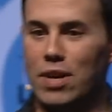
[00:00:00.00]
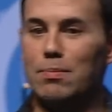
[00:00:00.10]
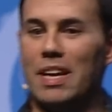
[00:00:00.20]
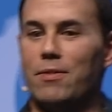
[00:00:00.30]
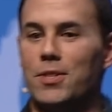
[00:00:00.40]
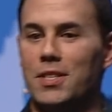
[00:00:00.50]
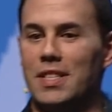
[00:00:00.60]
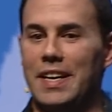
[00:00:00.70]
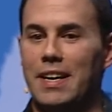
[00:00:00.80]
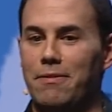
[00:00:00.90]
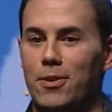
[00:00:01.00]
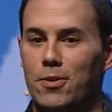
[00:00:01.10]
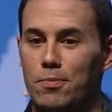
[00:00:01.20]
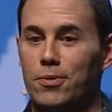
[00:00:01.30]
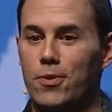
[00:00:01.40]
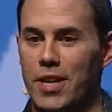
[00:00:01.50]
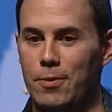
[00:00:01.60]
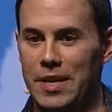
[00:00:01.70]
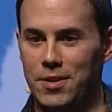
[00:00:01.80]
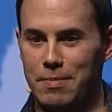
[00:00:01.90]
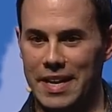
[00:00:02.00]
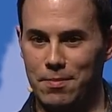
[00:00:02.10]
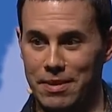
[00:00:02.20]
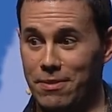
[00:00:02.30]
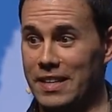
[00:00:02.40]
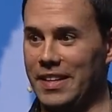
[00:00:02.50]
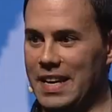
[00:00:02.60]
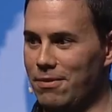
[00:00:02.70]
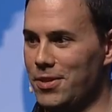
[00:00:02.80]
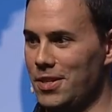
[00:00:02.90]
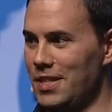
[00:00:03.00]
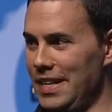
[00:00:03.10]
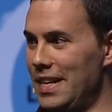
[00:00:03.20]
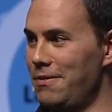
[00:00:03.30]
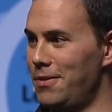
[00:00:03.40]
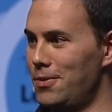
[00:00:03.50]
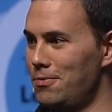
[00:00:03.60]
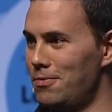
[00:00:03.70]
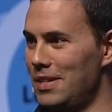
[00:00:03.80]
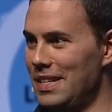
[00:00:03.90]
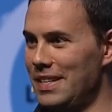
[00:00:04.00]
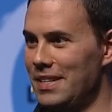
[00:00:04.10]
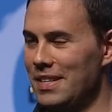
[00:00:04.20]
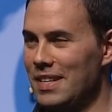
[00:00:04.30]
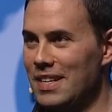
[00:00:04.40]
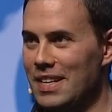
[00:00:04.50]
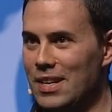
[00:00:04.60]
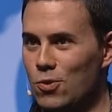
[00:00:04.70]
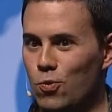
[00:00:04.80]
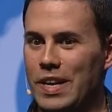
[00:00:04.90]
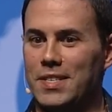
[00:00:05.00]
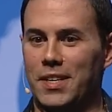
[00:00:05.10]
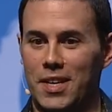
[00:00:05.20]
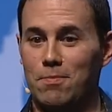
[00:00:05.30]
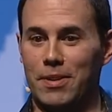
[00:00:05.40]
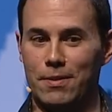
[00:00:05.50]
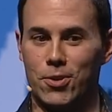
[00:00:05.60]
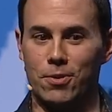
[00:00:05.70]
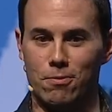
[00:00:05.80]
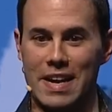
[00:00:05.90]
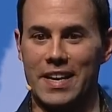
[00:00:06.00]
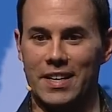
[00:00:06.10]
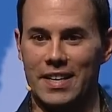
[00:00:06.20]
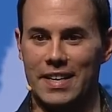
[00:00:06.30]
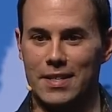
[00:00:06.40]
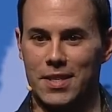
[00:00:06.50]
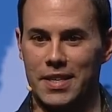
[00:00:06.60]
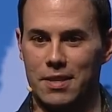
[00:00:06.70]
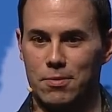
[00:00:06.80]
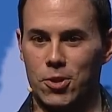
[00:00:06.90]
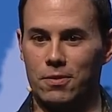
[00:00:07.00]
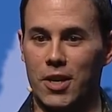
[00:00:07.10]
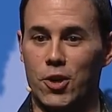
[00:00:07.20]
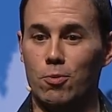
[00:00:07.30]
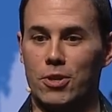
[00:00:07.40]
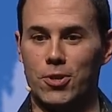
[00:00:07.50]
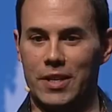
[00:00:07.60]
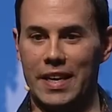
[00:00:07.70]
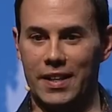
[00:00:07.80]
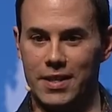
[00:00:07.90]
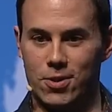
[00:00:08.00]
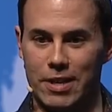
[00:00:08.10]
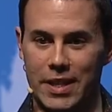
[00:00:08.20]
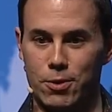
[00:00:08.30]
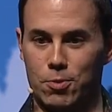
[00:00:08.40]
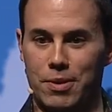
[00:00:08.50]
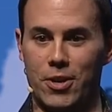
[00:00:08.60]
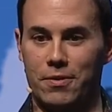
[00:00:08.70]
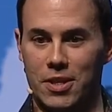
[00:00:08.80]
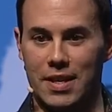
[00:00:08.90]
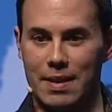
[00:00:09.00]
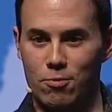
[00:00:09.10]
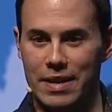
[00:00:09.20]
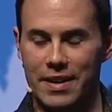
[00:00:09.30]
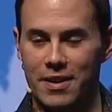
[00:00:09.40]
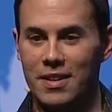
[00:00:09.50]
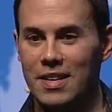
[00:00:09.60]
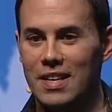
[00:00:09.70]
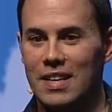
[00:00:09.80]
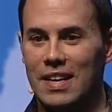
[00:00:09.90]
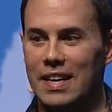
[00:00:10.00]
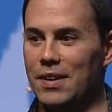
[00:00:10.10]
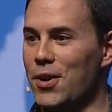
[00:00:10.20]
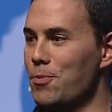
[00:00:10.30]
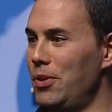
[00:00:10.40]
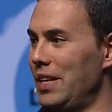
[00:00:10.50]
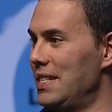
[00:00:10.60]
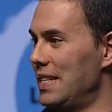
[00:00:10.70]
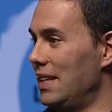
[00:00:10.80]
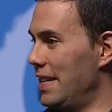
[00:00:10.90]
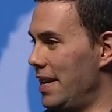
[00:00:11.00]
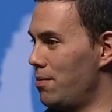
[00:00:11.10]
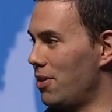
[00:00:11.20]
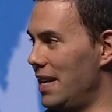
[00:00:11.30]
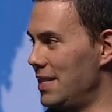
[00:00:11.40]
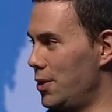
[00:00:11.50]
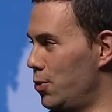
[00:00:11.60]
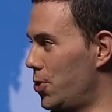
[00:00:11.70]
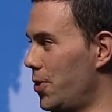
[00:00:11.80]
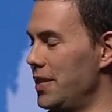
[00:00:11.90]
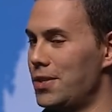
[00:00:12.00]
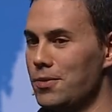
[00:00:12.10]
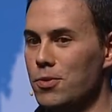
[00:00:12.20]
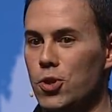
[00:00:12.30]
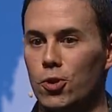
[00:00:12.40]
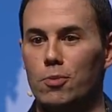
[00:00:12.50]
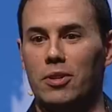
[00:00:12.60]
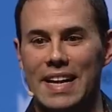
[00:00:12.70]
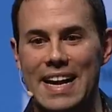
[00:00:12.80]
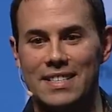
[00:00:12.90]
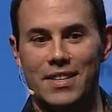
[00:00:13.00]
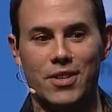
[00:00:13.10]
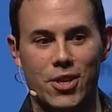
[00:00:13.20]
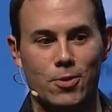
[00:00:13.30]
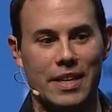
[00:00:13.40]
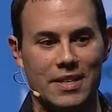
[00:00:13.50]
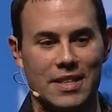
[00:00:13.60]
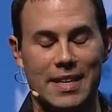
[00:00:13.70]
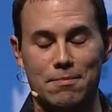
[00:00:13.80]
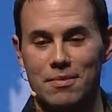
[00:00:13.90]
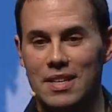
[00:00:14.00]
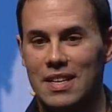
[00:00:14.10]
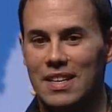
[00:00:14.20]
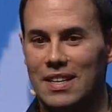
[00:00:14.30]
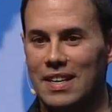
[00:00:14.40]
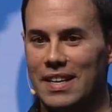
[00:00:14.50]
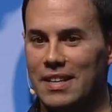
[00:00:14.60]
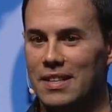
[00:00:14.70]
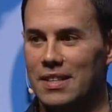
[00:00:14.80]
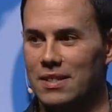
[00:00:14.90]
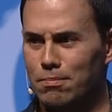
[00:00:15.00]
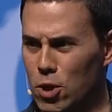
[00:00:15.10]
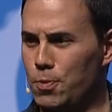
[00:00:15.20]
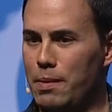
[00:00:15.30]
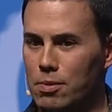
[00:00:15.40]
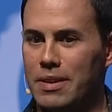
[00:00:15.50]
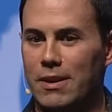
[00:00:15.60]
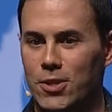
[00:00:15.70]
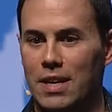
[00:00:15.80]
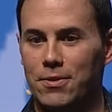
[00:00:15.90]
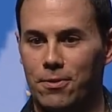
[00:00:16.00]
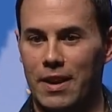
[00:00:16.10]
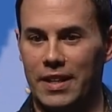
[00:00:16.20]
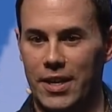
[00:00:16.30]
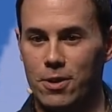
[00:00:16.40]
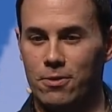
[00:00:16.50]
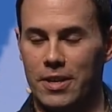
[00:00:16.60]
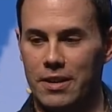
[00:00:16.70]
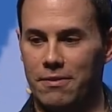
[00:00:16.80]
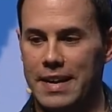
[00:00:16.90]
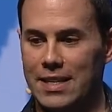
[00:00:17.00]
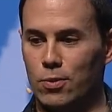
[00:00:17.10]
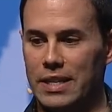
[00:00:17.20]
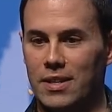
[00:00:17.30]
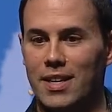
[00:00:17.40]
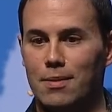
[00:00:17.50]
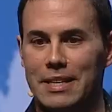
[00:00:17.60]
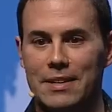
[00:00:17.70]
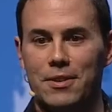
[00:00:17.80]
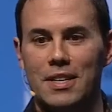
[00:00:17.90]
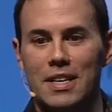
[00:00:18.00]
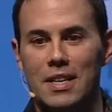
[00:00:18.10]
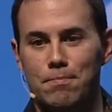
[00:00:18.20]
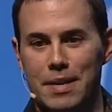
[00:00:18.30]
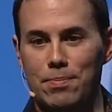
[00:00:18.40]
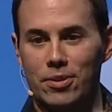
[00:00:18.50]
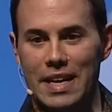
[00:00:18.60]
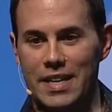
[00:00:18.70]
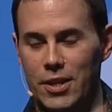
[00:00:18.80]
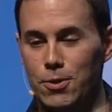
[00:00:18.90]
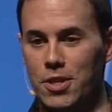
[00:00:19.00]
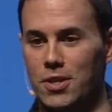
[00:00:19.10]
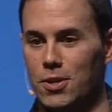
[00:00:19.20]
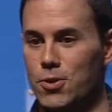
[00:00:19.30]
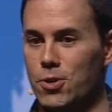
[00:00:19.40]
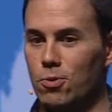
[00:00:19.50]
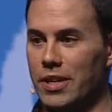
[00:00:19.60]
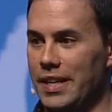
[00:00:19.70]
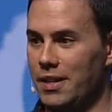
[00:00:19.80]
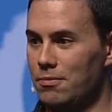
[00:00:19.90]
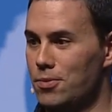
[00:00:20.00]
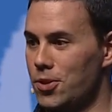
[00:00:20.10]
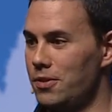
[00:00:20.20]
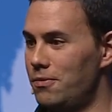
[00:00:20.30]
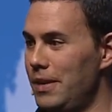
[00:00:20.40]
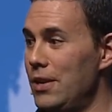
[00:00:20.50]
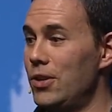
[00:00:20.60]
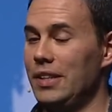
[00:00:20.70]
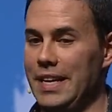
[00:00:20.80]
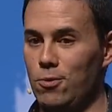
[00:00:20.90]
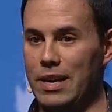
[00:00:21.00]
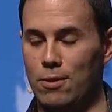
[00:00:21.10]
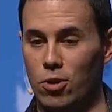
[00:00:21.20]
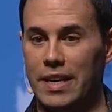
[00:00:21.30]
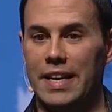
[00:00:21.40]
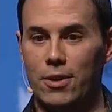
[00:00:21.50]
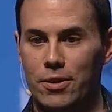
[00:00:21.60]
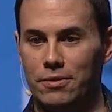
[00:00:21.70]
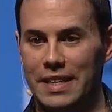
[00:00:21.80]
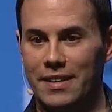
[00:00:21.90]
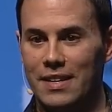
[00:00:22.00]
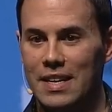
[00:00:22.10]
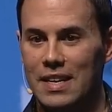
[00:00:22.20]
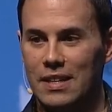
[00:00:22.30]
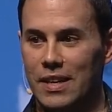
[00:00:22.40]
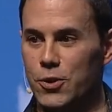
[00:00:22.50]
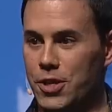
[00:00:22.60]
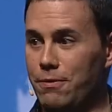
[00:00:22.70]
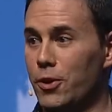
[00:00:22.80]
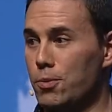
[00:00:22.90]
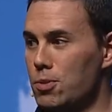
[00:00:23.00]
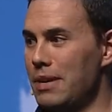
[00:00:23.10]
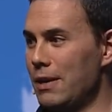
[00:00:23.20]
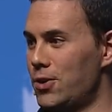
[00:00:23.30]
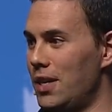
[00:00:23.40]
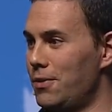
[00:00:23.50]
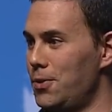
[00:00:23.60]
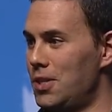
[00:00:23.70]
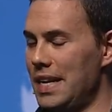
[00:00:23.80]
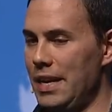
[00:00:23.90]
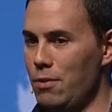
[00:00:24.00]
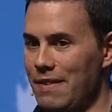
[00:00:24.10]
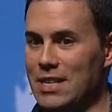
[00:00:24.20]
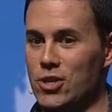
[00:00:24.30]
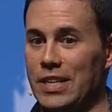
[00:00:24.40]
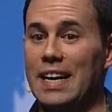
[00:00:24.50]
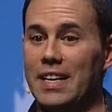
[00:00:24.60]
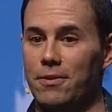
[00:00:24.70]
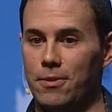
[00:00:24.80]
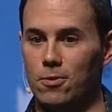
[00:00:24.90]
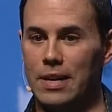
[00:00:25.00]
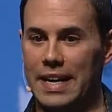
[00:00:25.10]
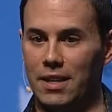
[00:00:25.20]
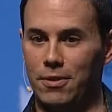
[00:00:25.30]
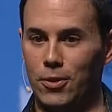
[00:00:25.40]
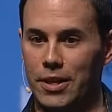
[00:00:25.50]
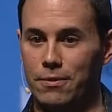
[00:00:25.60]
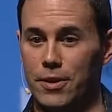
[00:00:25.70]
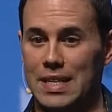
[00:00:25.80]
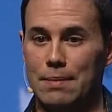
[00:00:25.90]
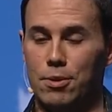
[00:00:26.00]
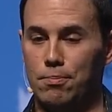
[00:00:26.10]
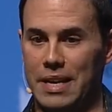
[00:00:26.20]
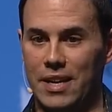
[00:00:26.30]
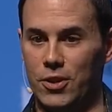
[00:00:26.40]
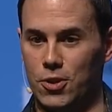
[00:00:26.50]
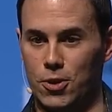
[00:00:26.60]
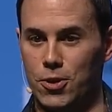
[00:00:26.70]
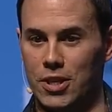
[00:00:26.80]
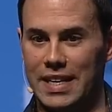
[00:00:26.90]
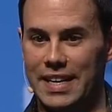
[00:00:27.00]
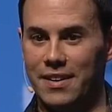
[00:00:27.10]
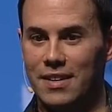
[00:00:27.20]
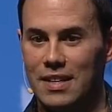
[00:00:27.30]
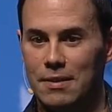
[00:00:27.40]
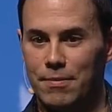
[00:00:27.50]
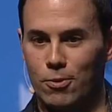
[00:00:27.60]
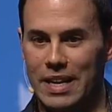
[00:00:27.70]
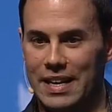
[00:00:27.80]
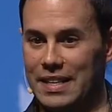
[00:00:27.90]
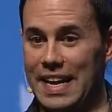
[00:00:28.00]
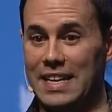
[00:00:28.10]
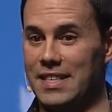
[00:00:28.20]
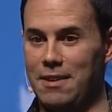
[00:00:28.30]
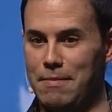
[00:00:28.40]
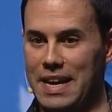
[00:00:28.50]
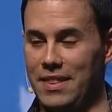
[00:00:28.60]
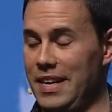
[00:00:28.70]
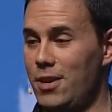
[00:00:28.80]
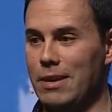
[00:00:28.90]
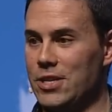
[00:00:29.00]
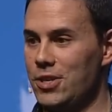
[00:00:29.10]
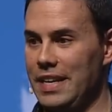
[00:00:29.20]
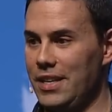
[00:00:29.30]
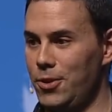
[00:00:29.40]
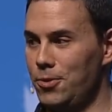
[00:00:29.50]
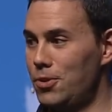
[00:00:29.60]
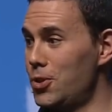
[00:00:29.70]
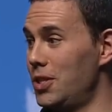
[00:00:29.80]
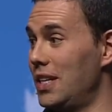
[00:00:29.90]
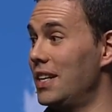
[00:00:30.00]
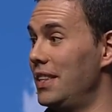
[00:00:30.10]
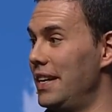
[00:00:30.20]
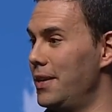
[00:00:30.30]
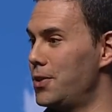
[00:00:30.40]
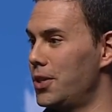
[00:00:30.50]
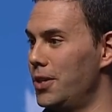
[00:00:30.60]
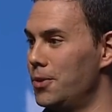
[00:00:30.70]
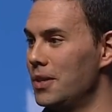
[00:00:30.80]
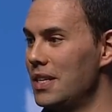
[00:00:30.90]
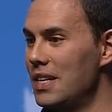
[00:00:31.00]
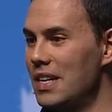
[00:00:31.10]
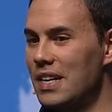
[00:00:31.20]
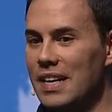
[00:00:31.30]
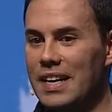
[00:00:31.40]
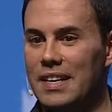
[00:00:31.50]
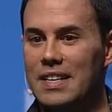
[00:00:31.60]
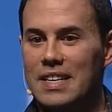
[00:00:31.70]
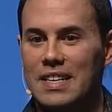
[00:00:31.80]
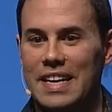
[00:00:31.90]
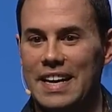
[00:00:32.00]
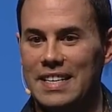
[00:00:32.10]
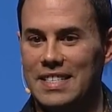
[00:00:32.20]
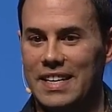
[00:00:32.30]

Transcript: probably ever since the iPhone, before that we could debate it, but frankly, ever since the iPhone, uh, we as a company have sort of recognized that sort of our hubris could kill us, right? There was a period of time where uh, our ability to sell to enterprises was sort of this durable asset that no one can top. Uh, most people at Microsoft are frankly over it. And in fact, when I talk about people getting used to this notion of working sort of you know, in a lean way, working iteratively, uh, there's different groups in Microsoft who'd say, we've actually gotten it for a while. If you look at, for example, Bing on the search side, right, and the gains they've made and the iteration they do, there's a ton there. So, yeah, uh, yeah I'd